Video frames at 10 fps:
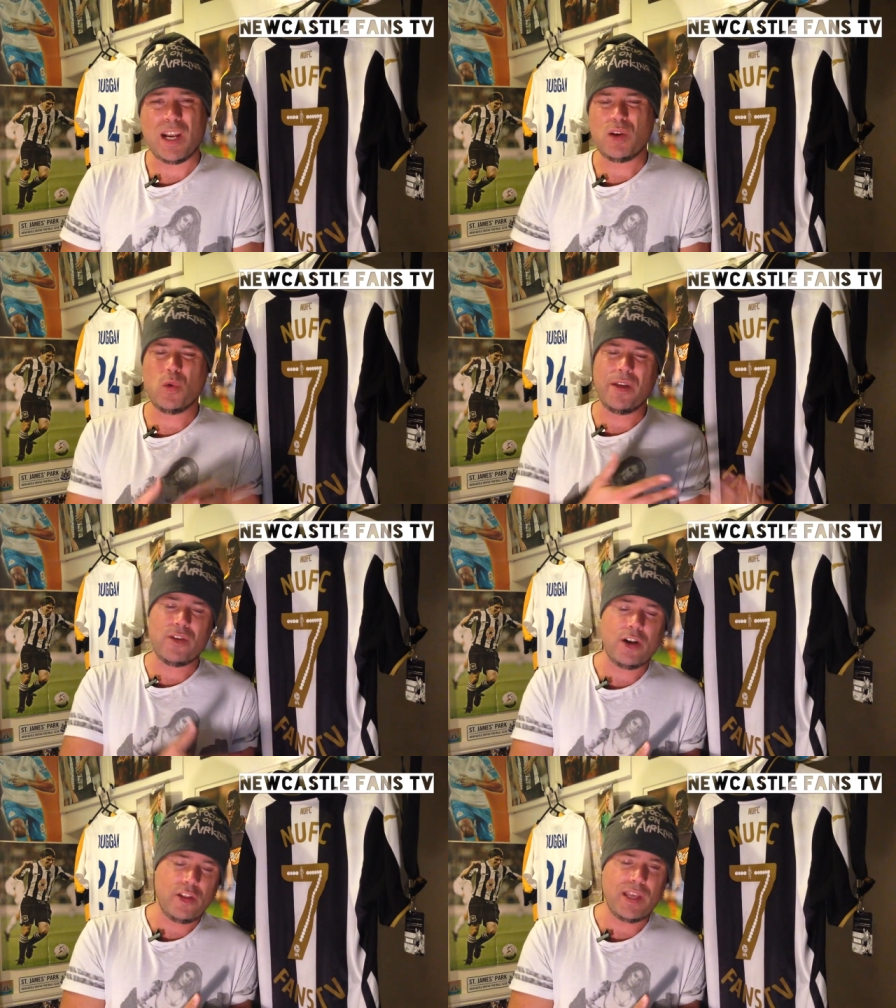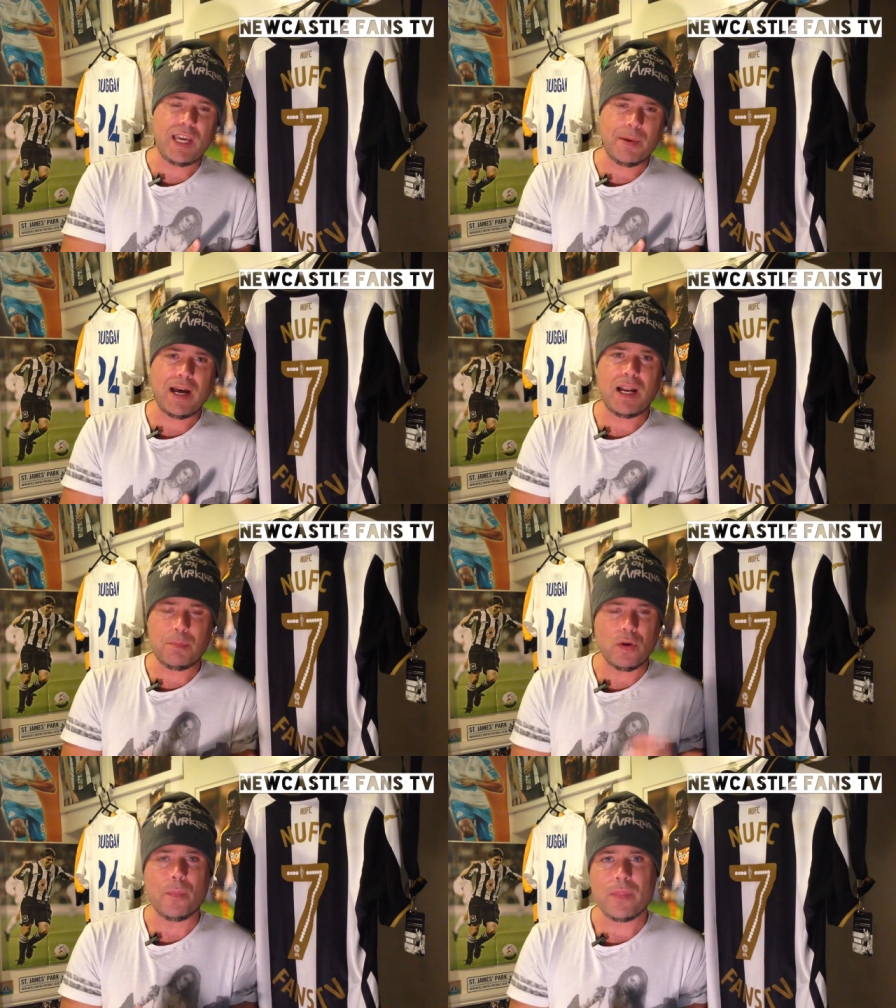I know they've got another game in hand,
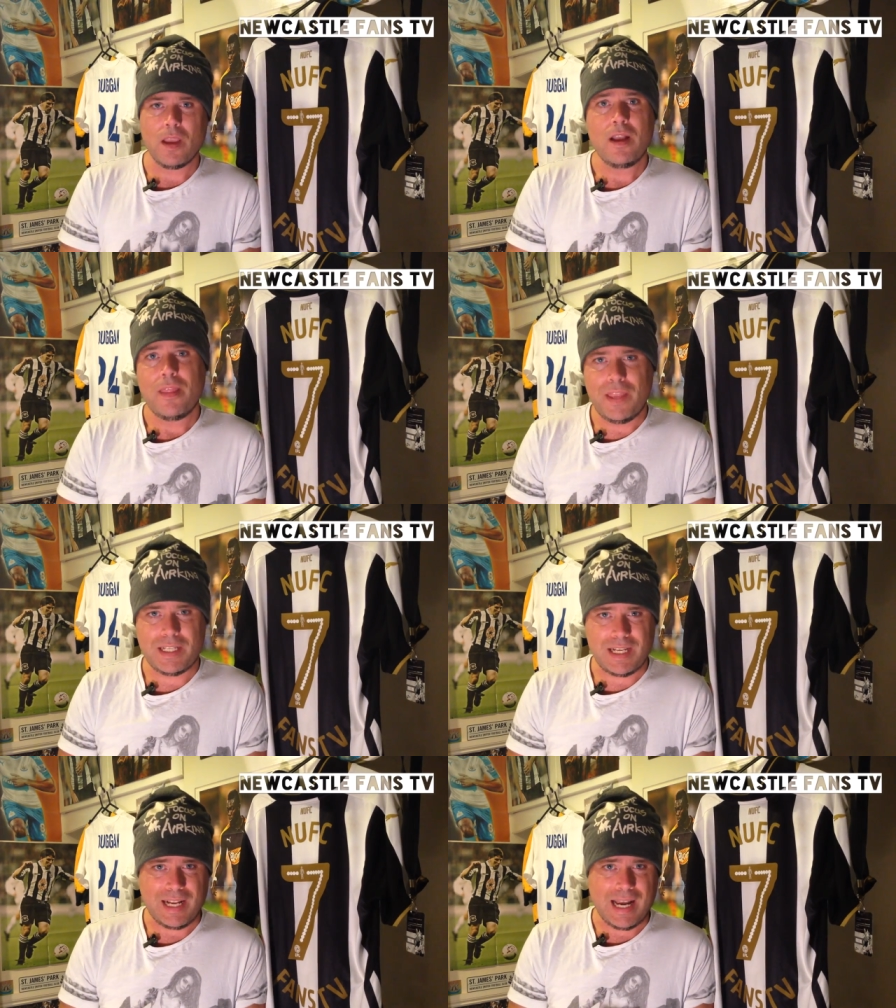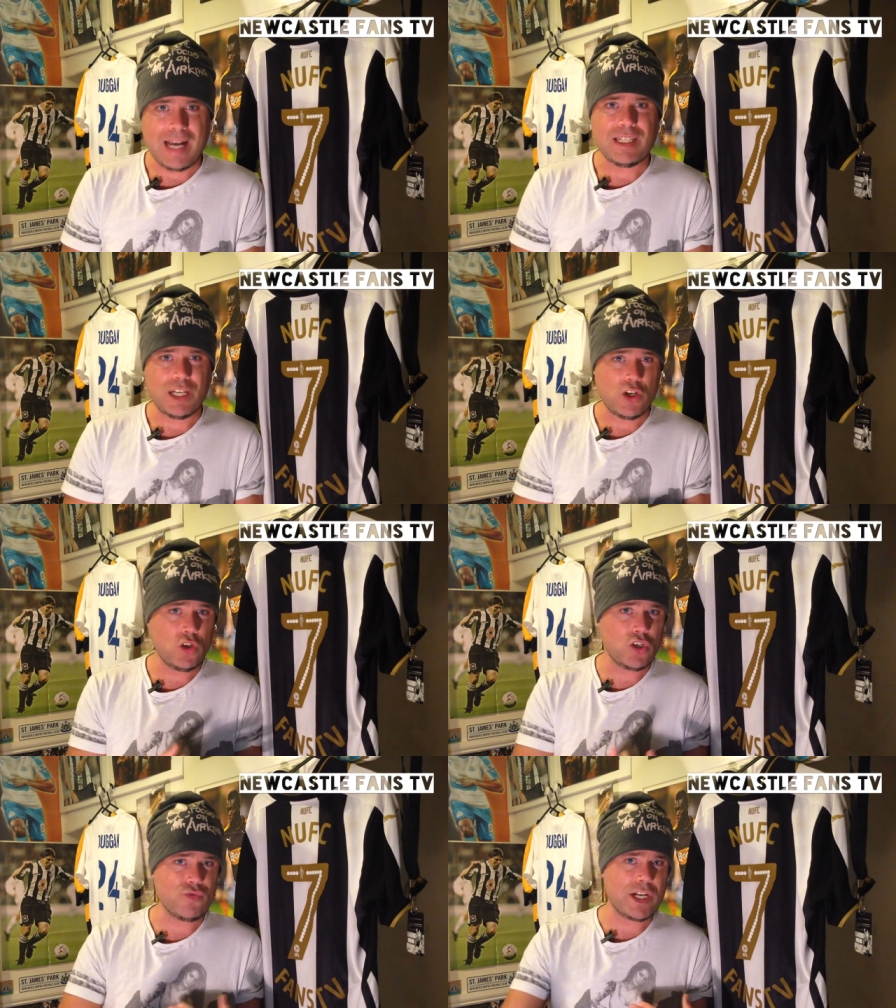but this will enhance it,
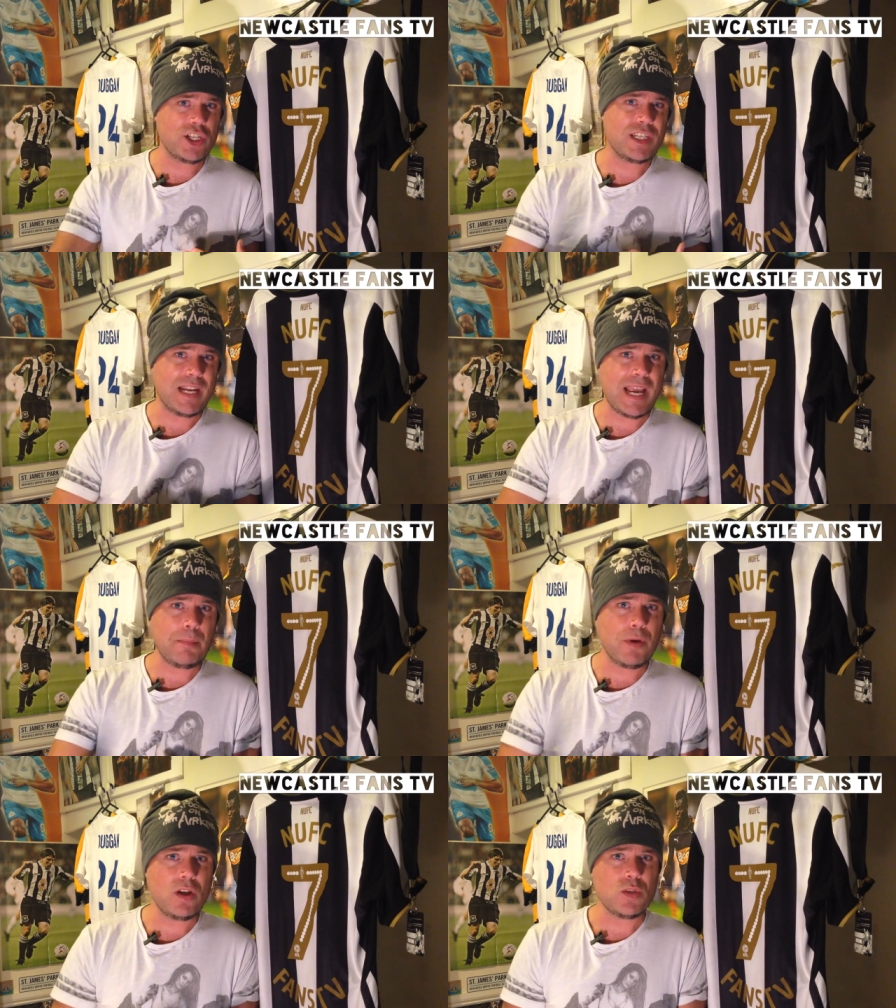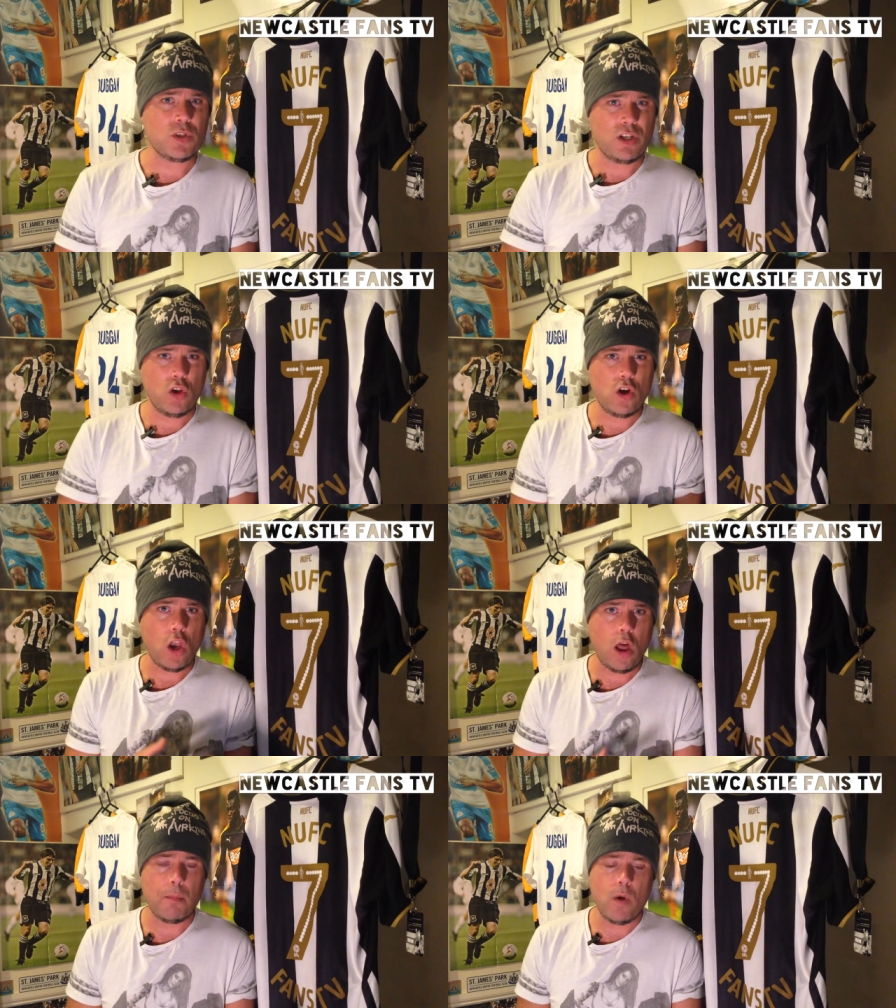could stretch us to nine points, which will look a
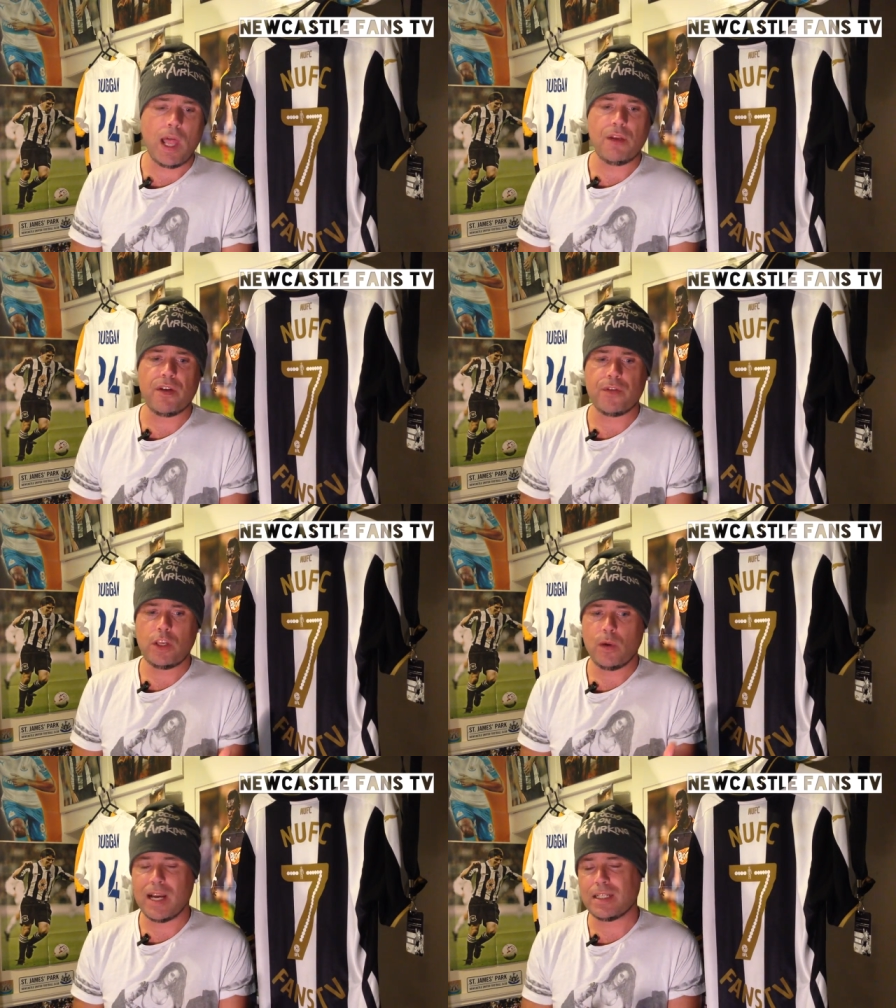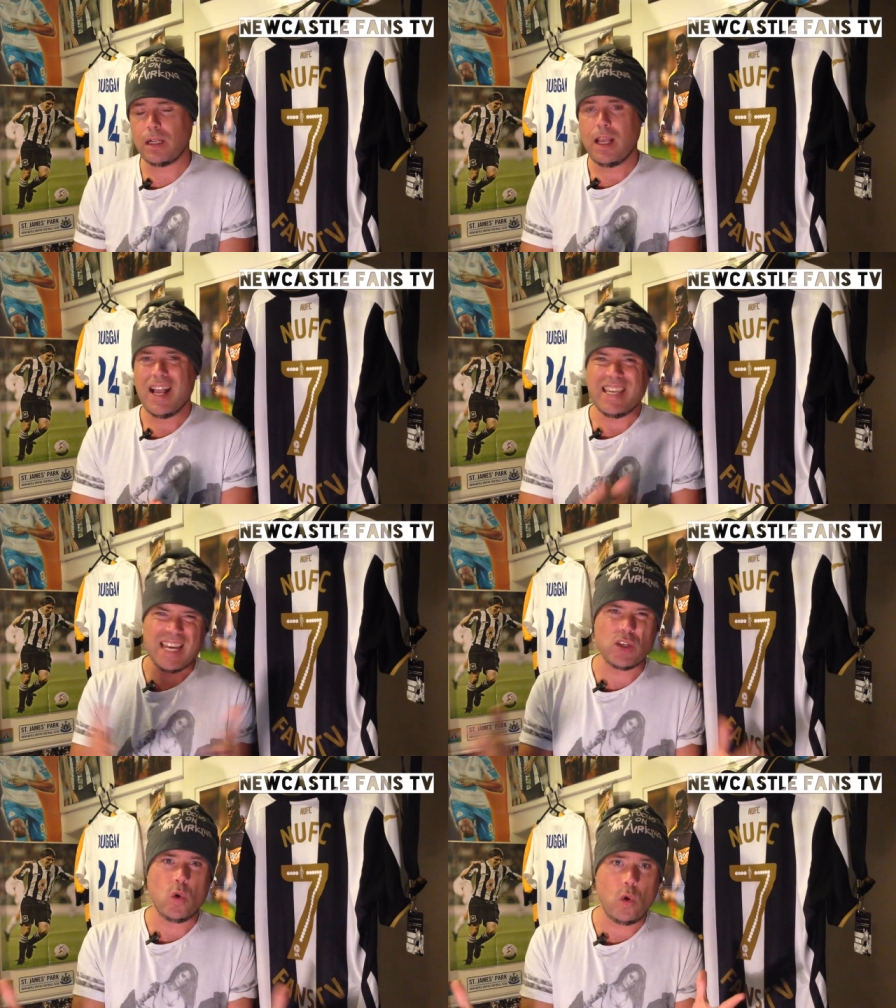lot more healthier for Newcastle.
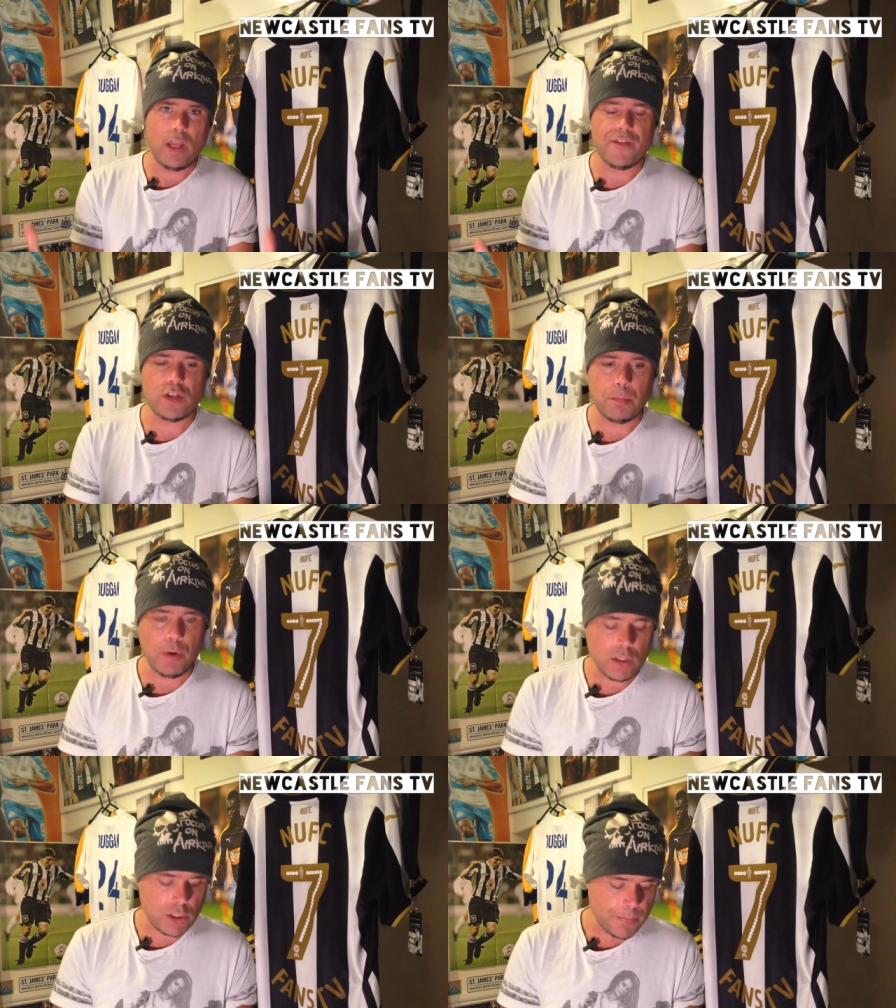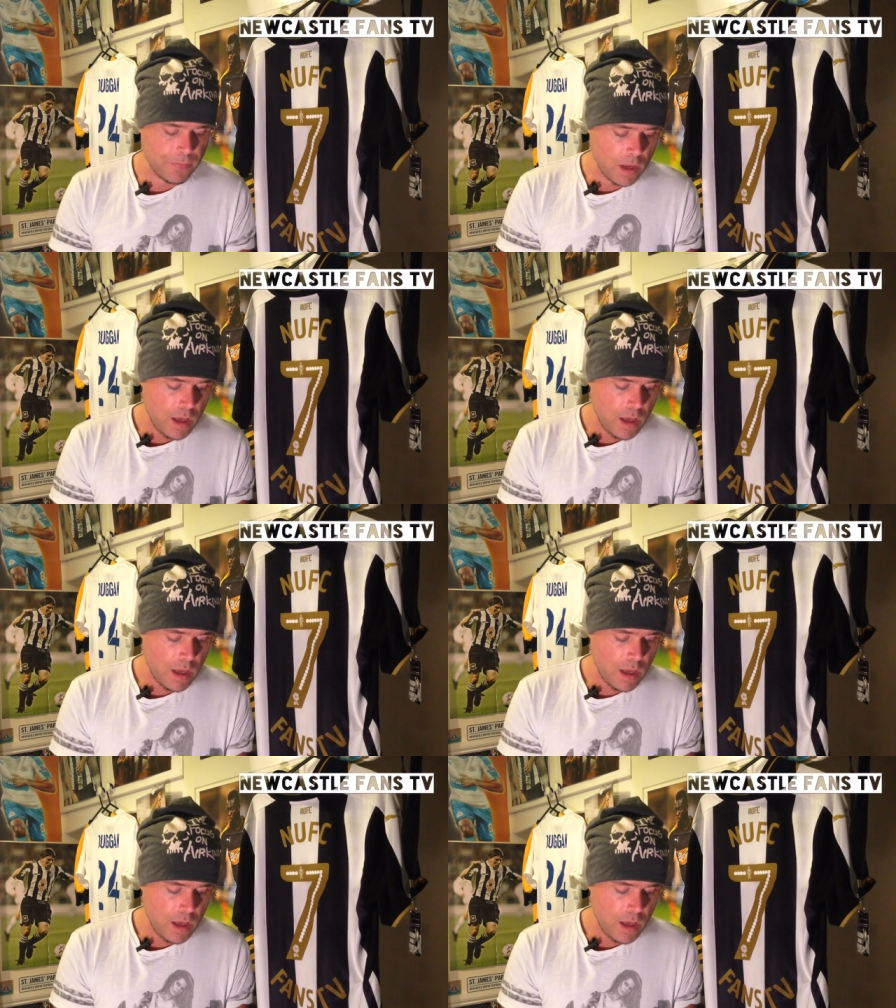Yes, all ifs and buts.